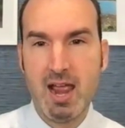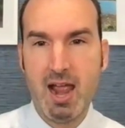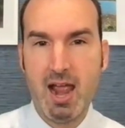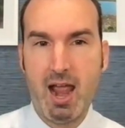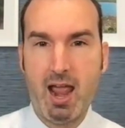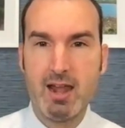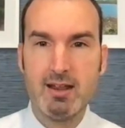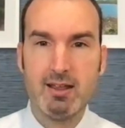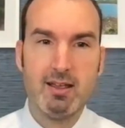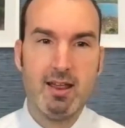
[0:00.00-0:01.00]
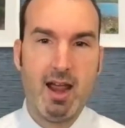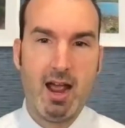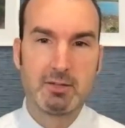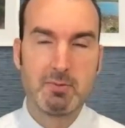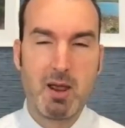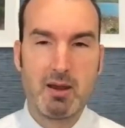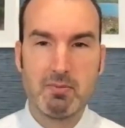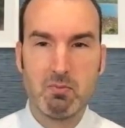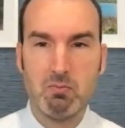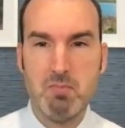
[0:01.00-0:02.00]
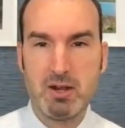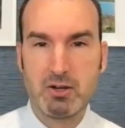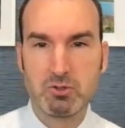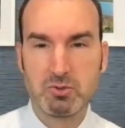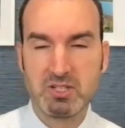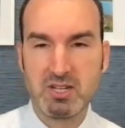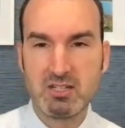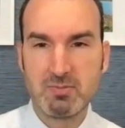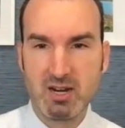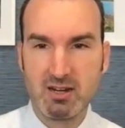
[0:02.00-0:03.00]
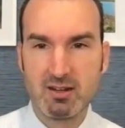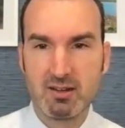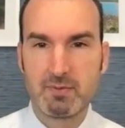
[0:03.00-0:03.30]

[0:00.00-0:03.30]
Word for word: And as my mentors would teach me,